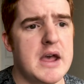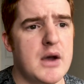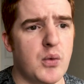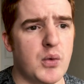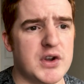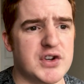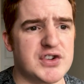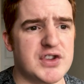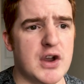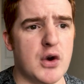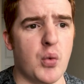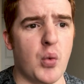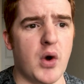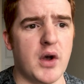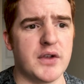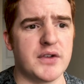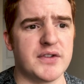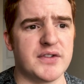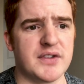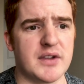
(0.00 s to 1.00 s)
which there
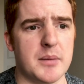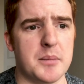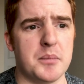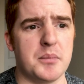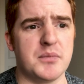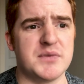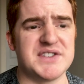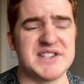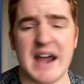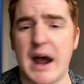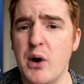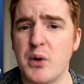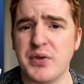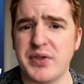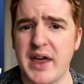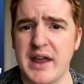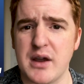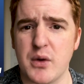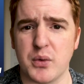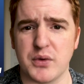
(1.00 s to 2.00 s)
was some doubt
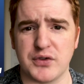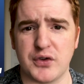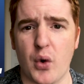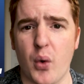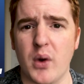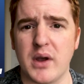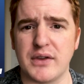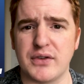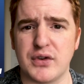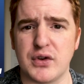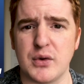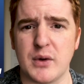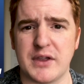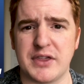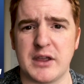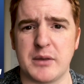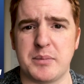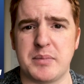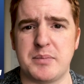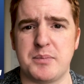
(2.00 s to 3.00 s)
that it was going to. I
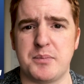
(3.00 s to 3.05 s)
think